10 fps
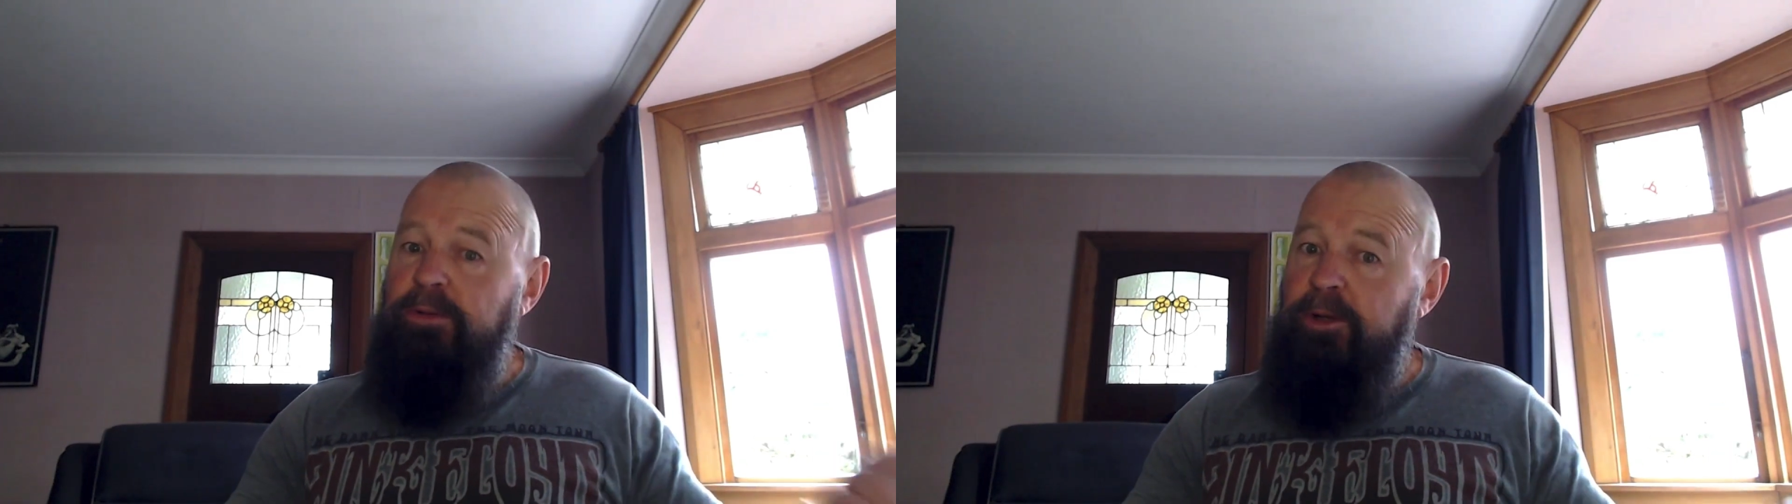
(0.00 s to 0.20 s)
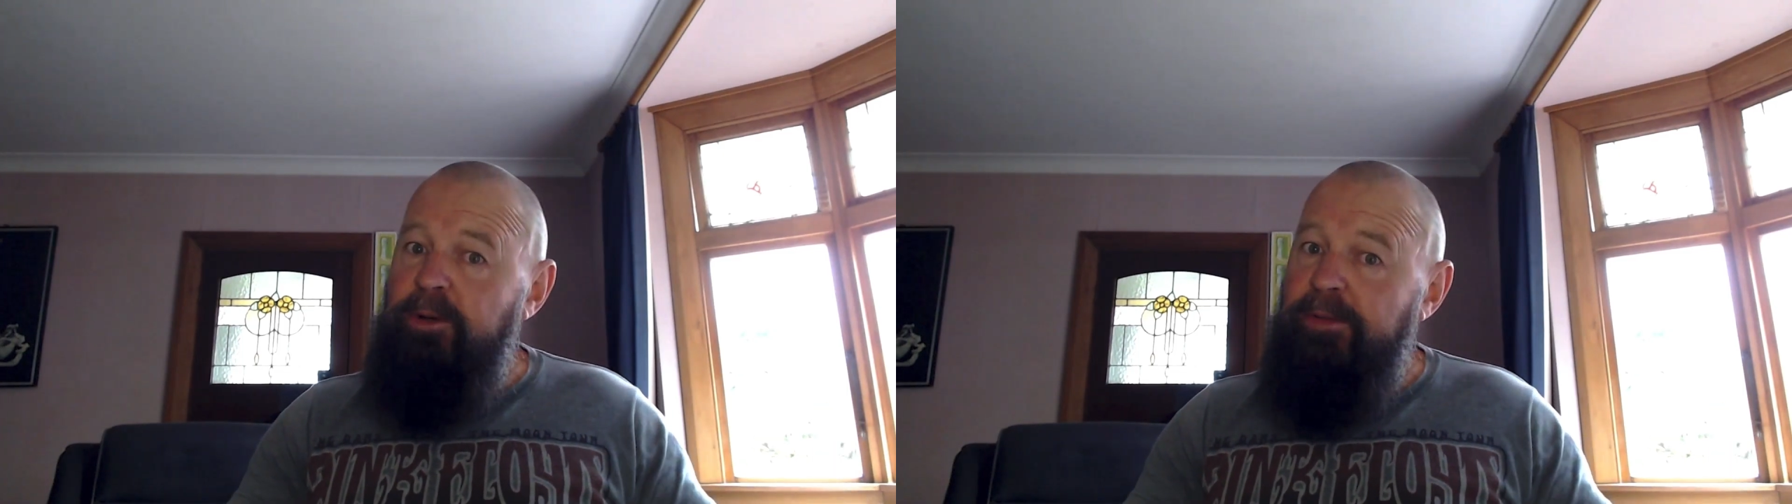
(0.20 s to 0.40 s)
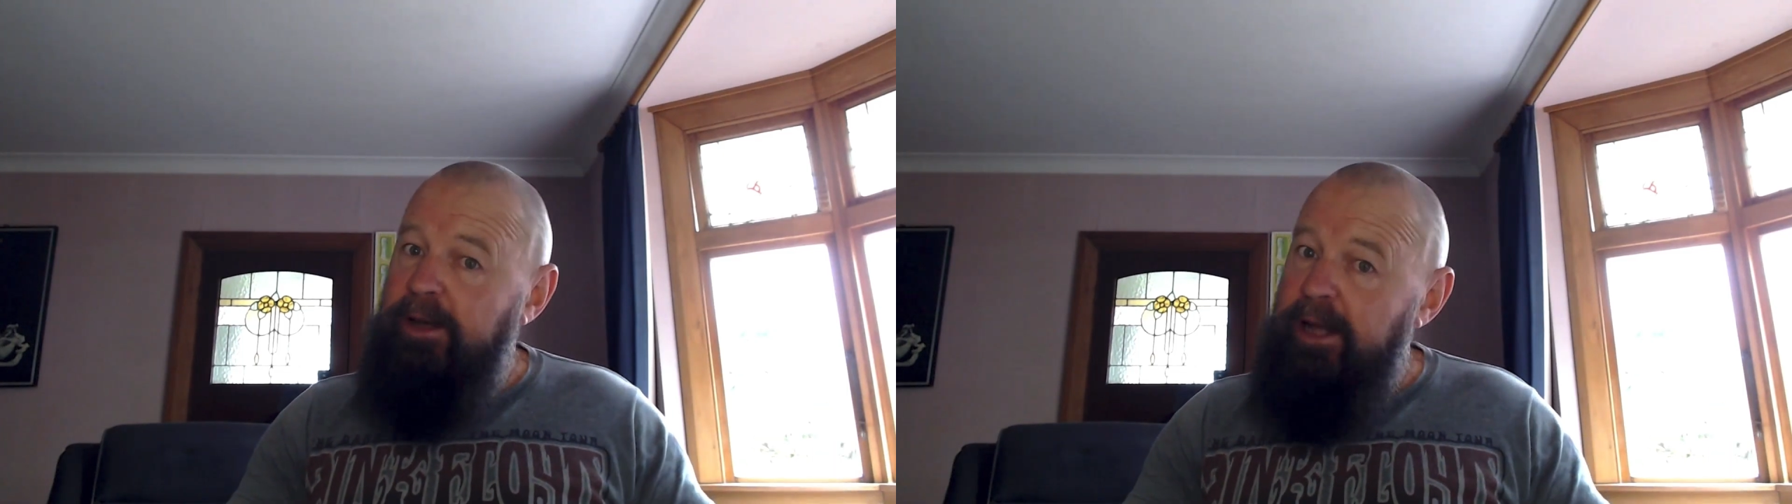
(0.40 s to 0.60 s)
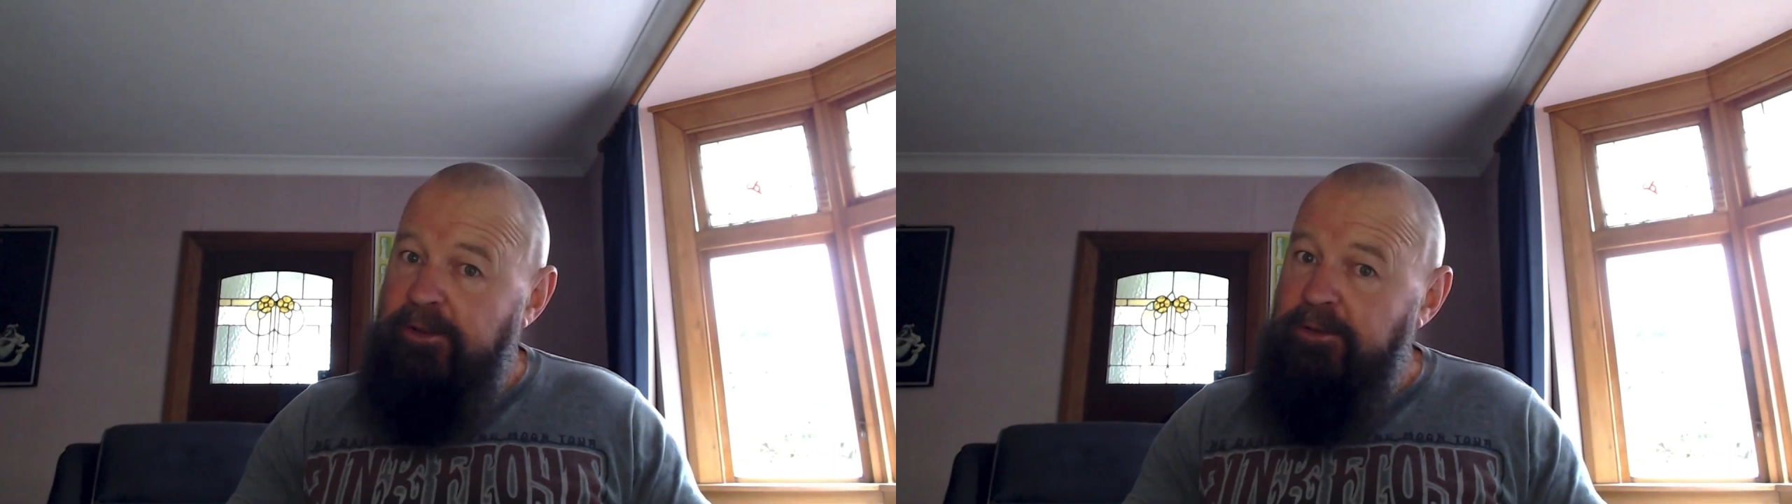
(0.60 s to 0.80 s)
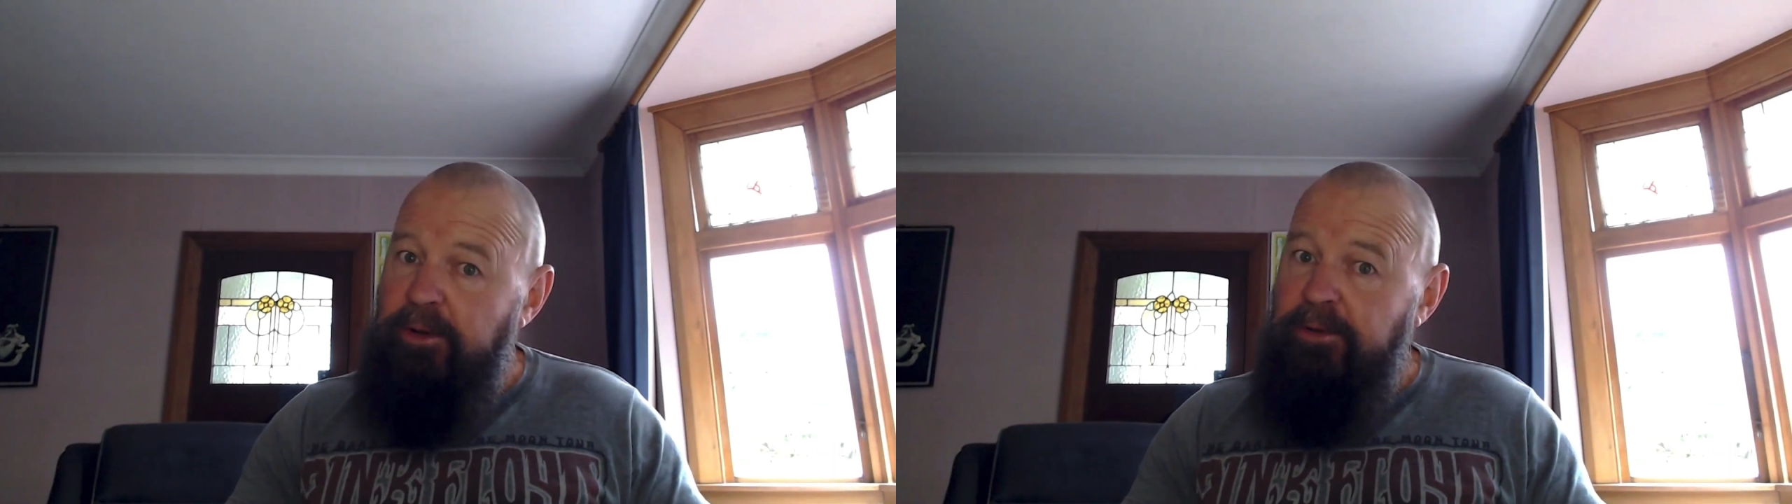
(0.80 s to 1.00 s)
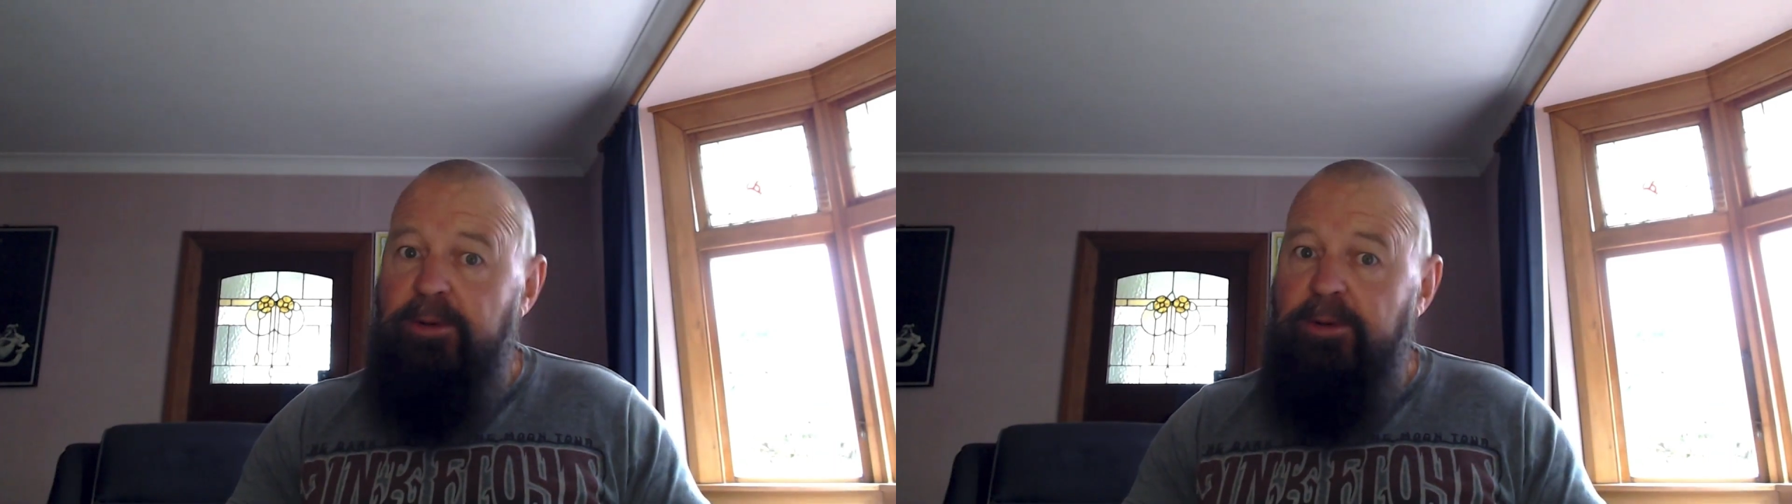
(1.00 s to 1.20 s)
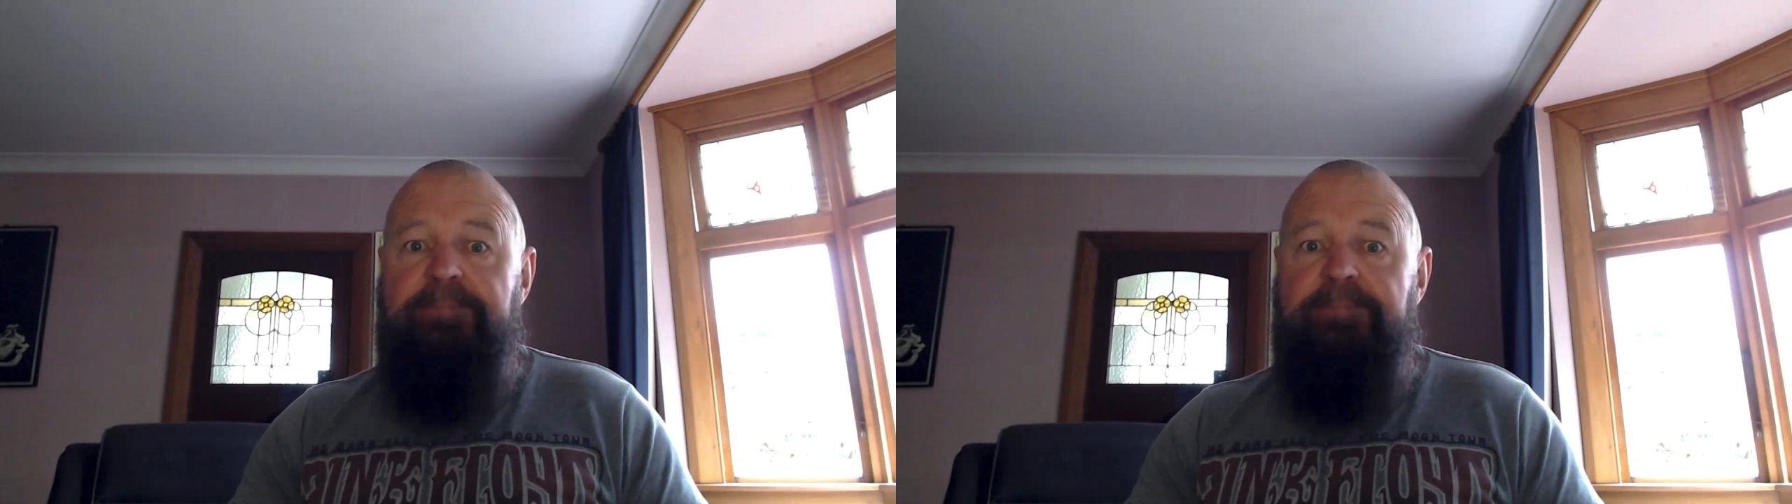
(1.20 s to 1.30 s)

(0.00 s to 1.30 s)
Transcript: 2 in the last module.